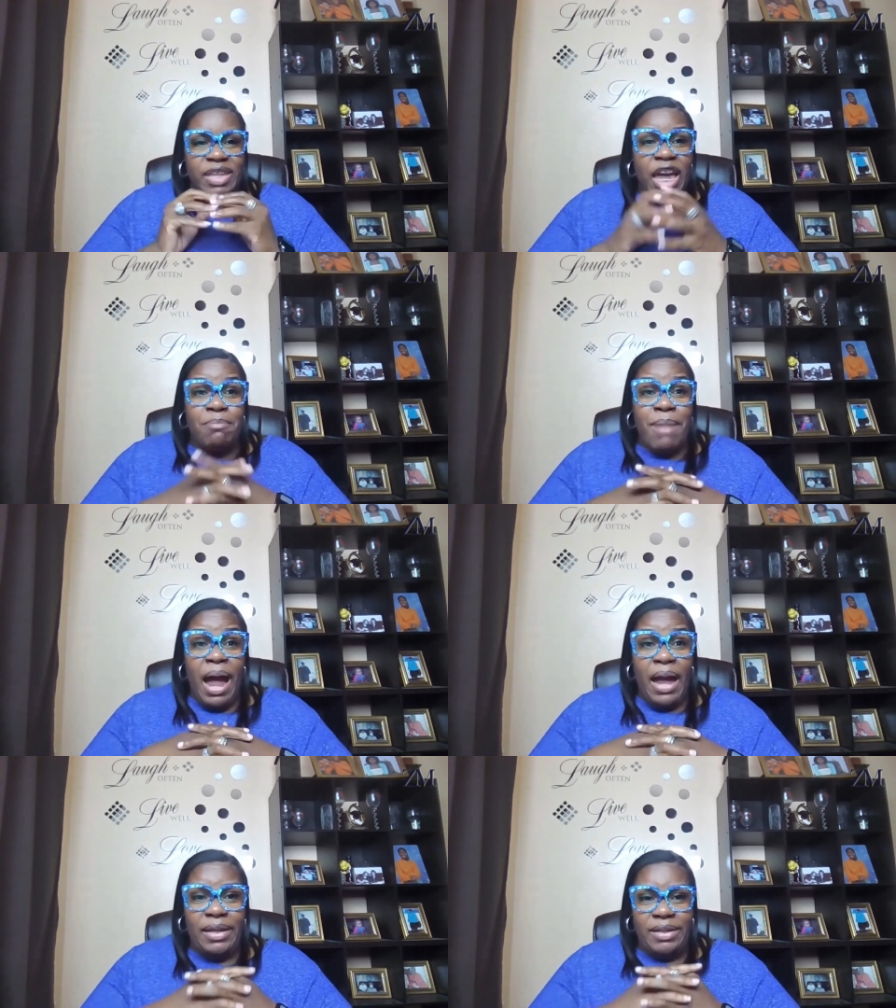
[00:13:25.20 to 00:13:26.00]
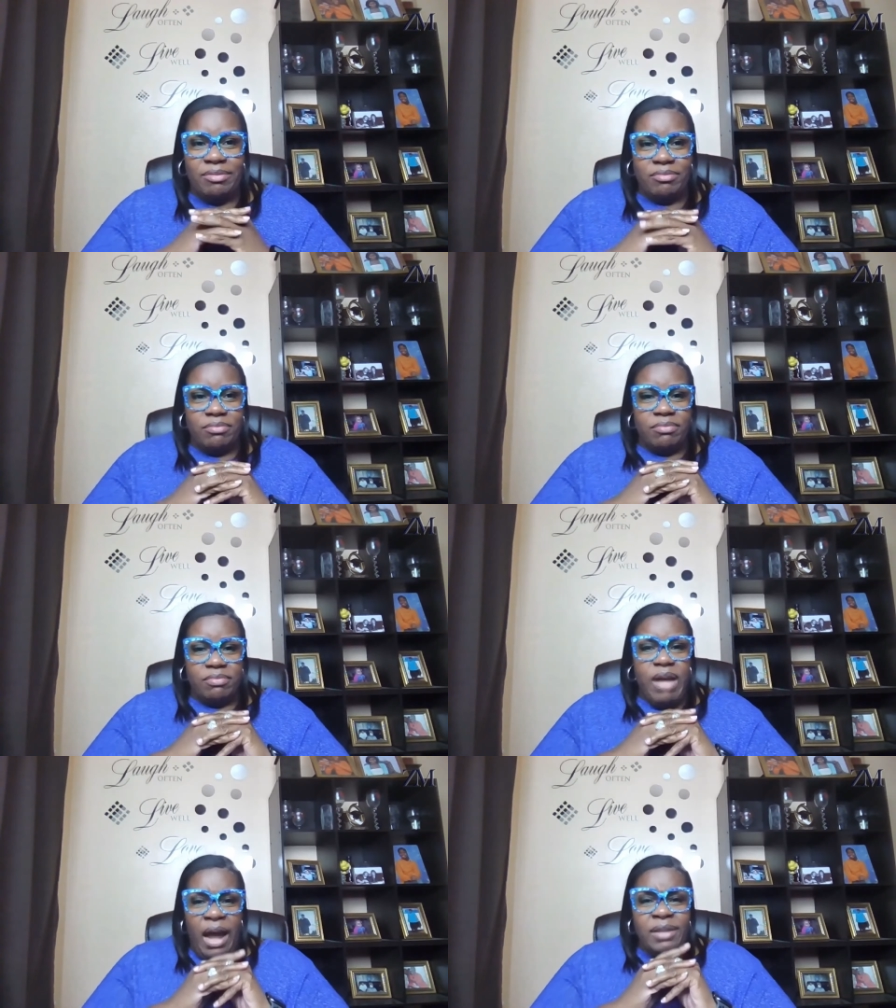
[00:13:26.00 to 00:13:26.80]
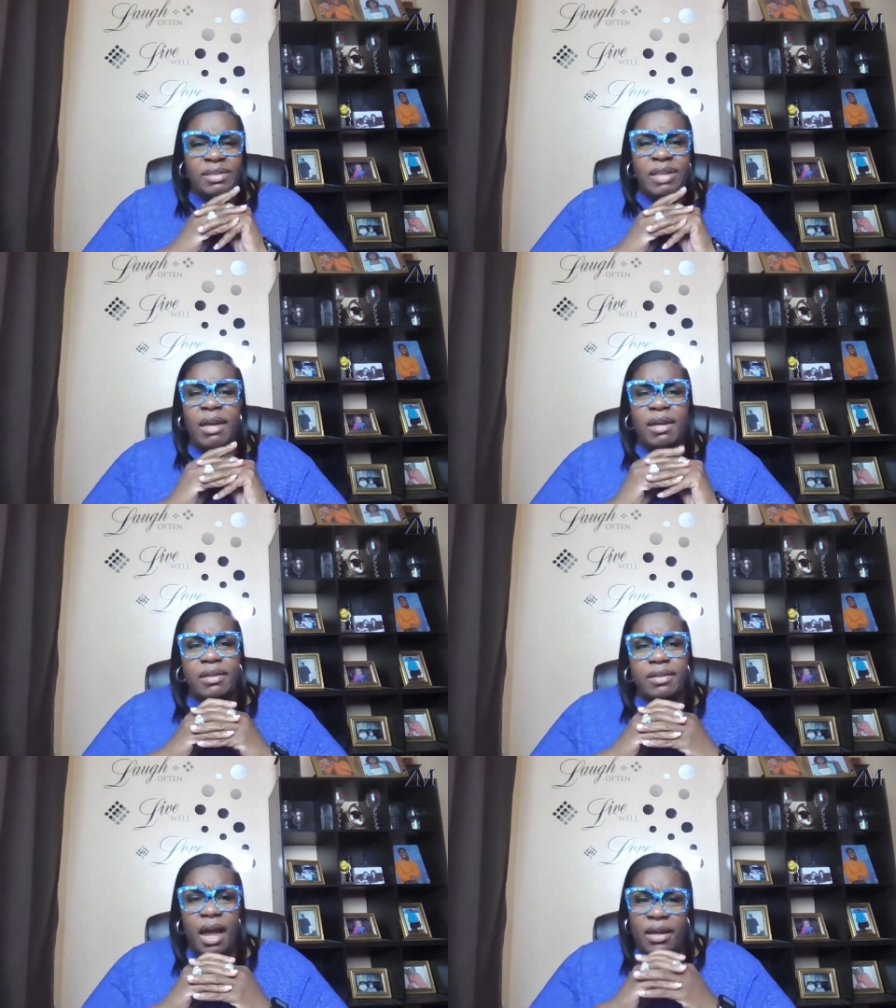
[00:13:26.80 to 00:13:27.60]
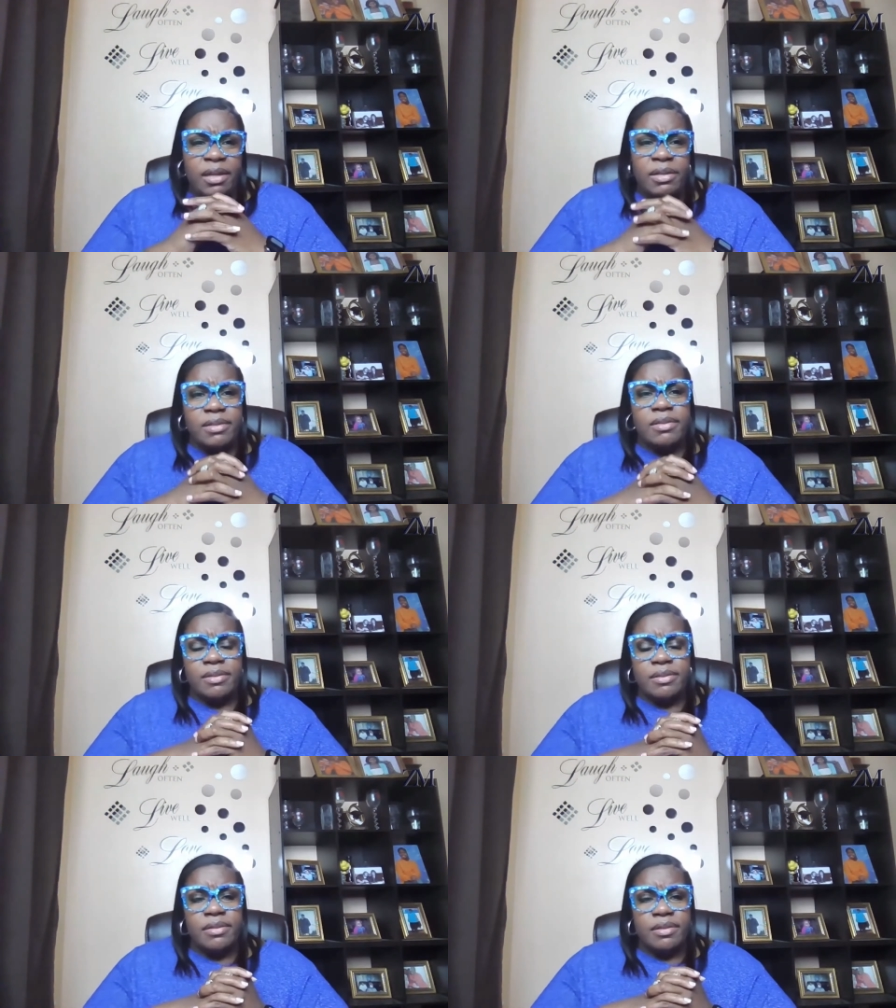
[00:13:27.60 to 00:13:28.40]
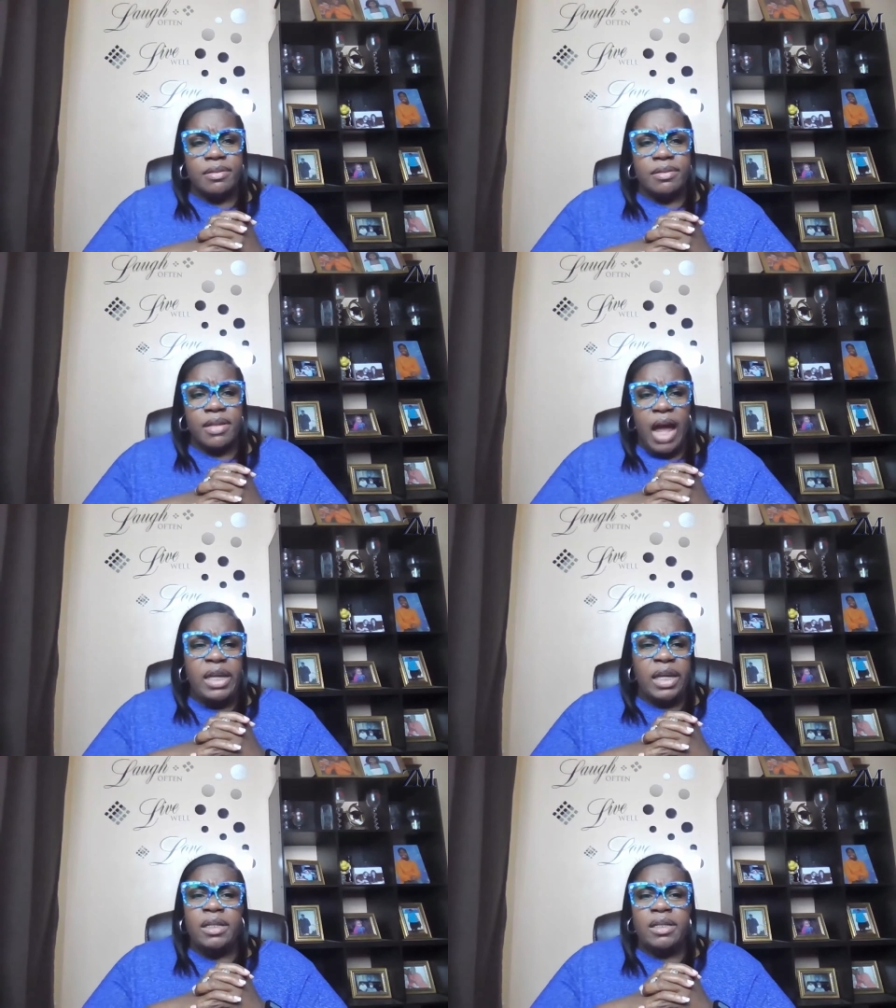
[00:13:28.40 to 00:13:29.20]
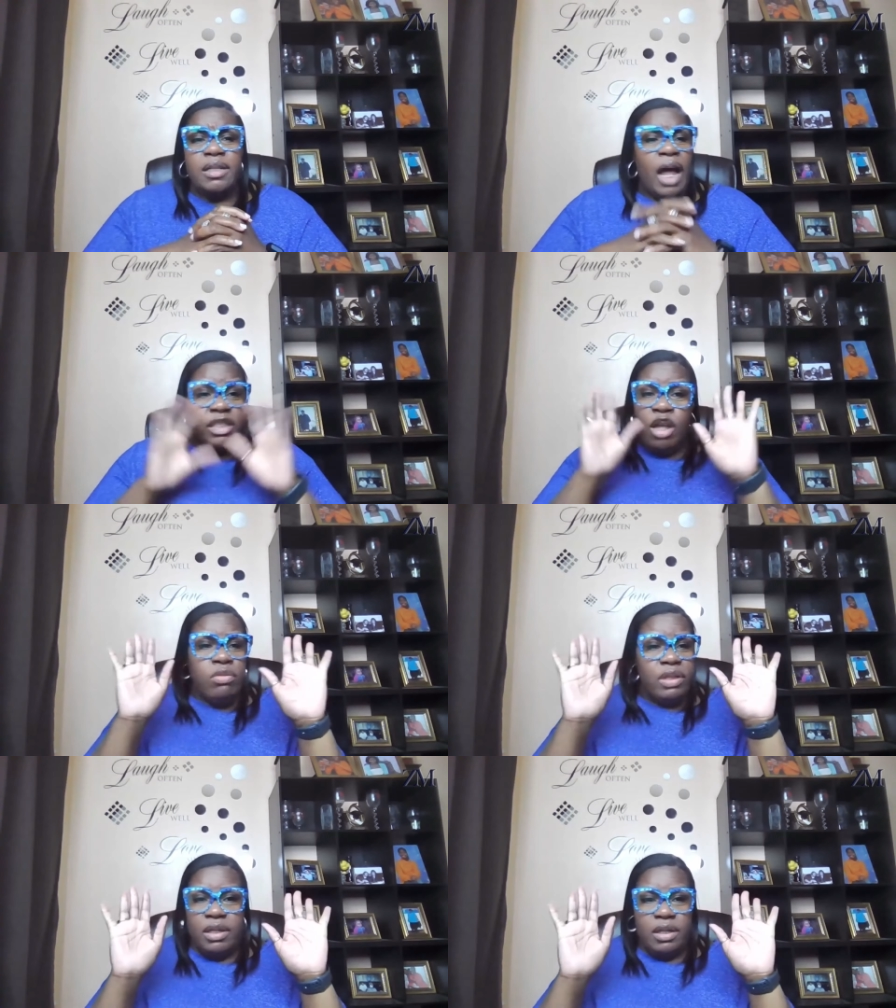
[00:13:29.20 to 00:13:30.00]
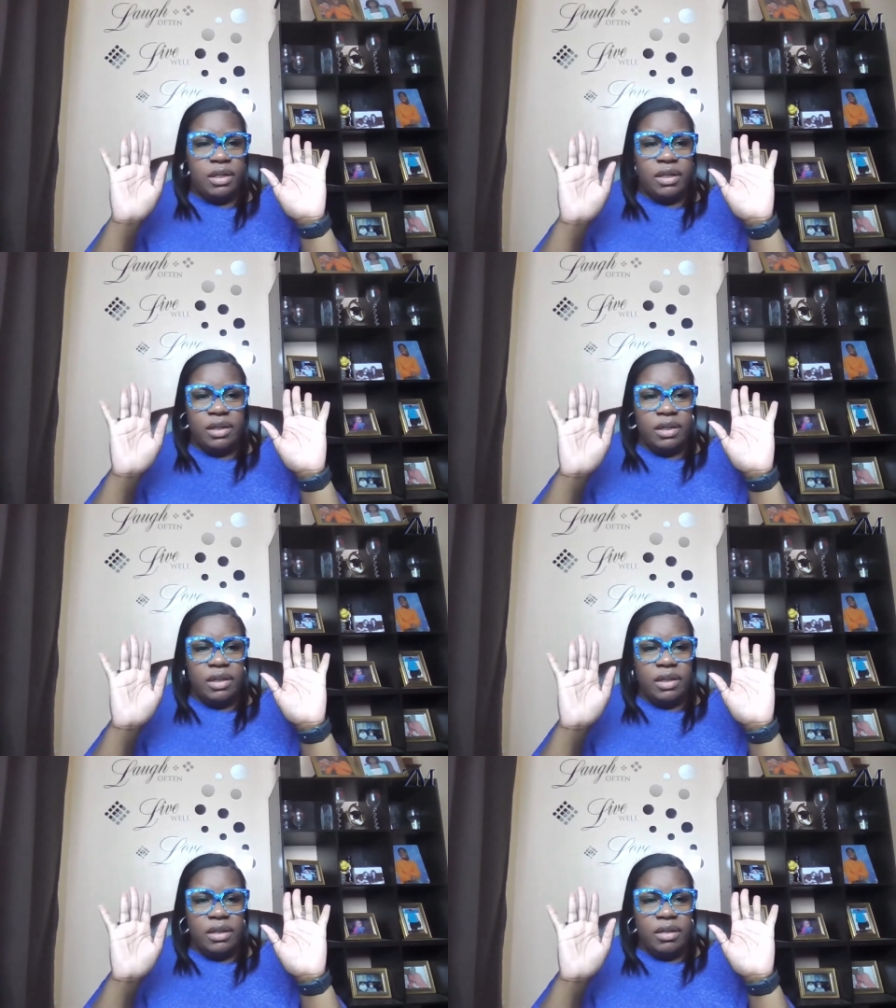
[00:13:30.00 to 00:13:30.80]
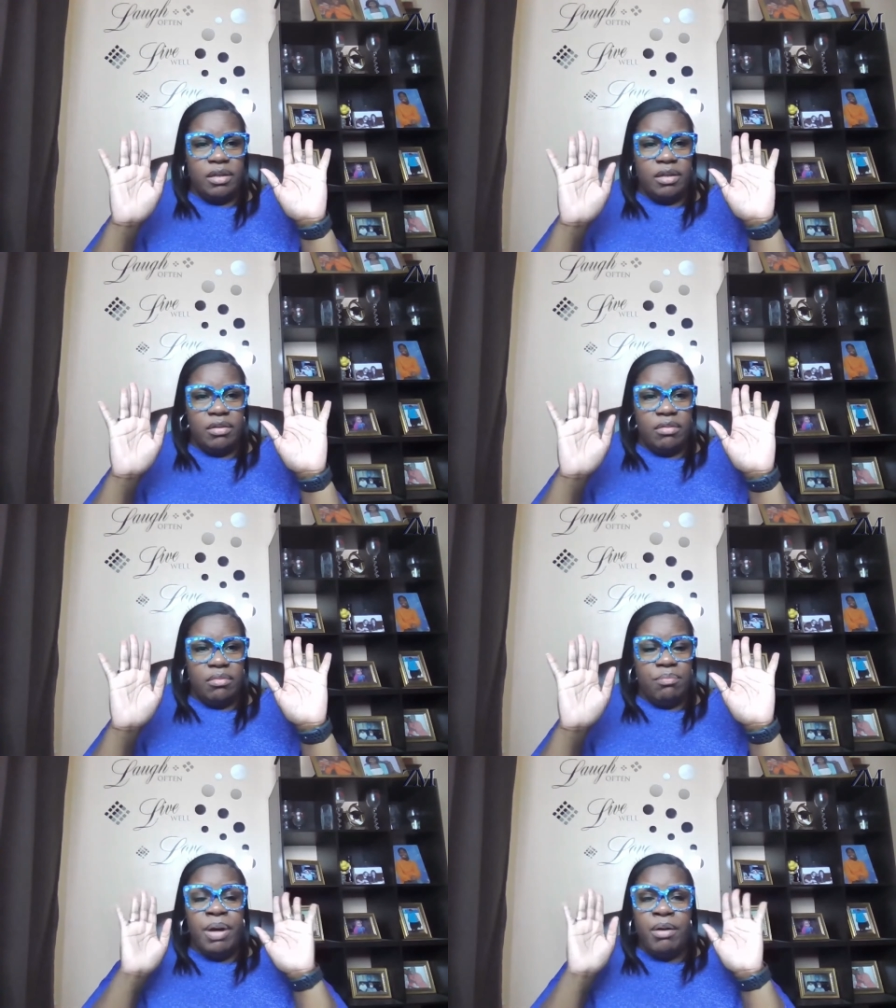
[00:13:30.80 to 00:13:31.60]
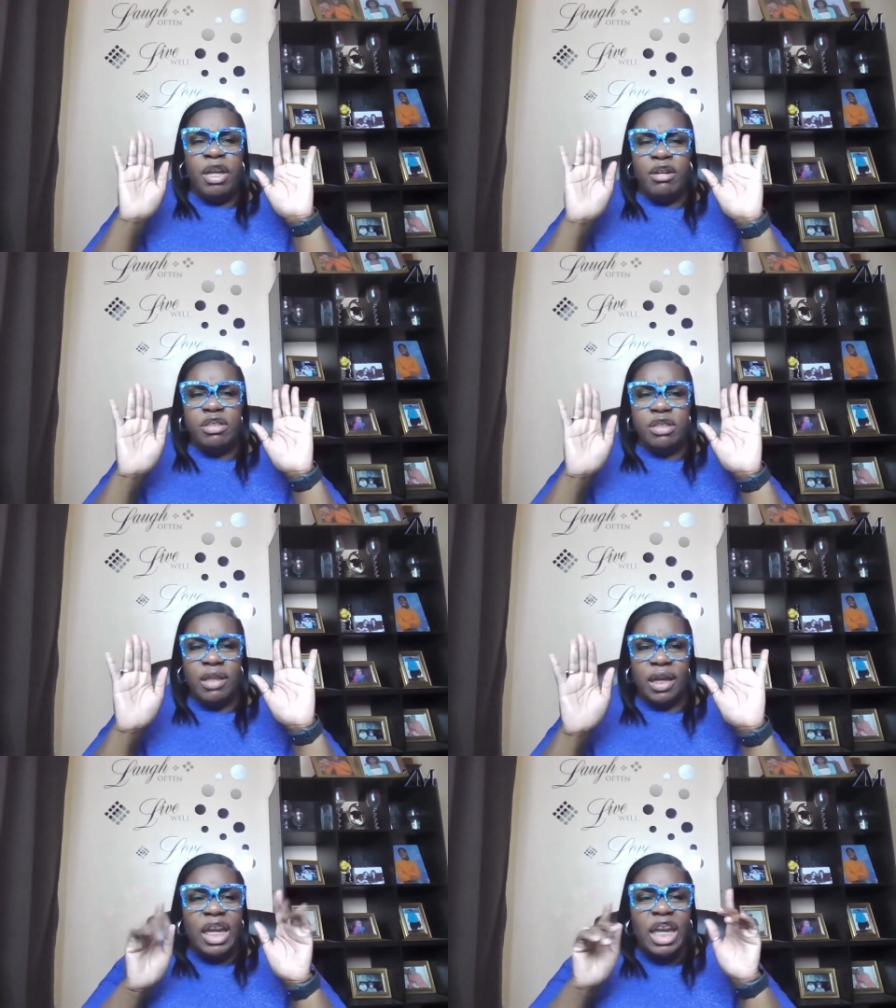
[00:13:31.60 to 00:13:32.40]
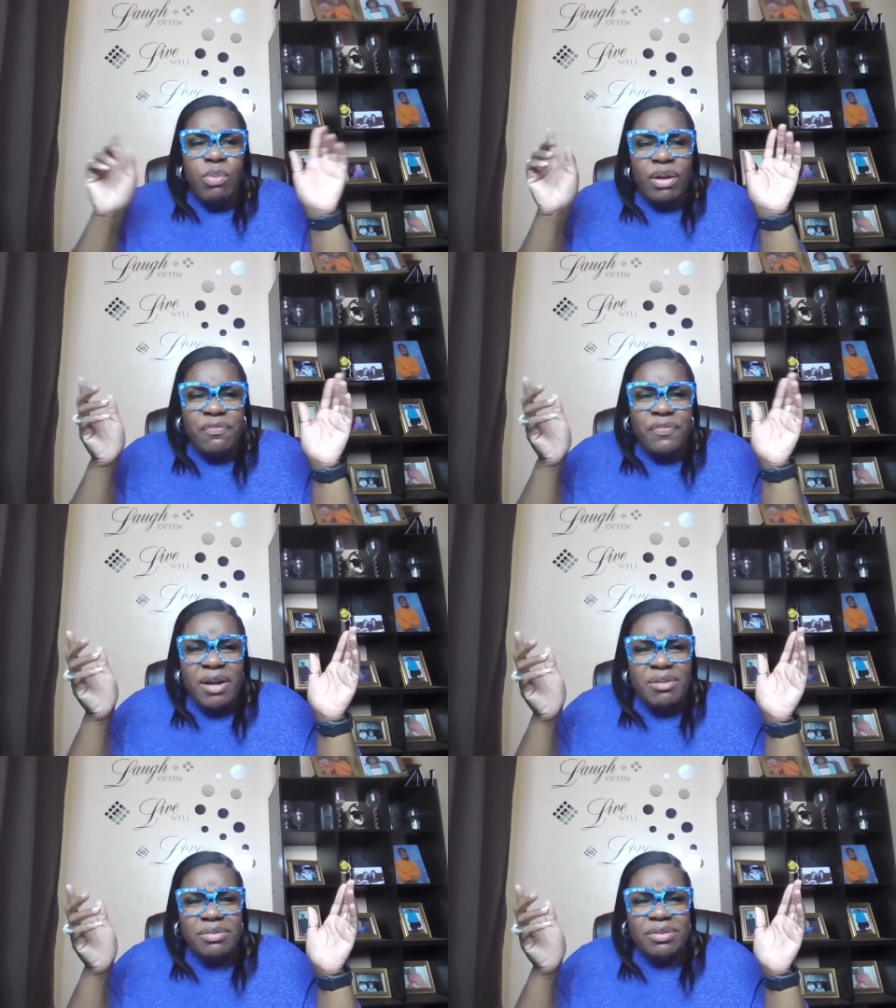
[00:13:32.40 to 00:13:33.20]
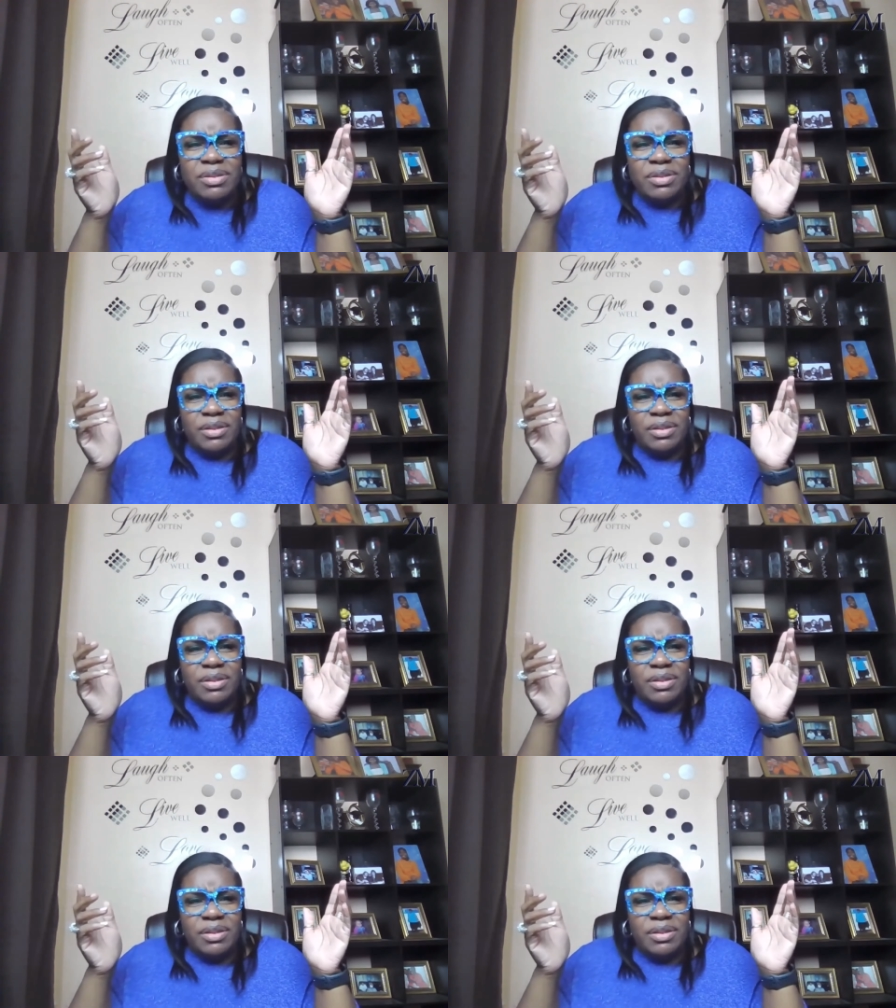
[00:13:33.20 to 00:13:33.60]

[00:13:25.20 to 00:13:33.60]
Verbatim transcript: Okay, bye. I understand. I get it. I get it. I totally get it. But here's the thing: he went first.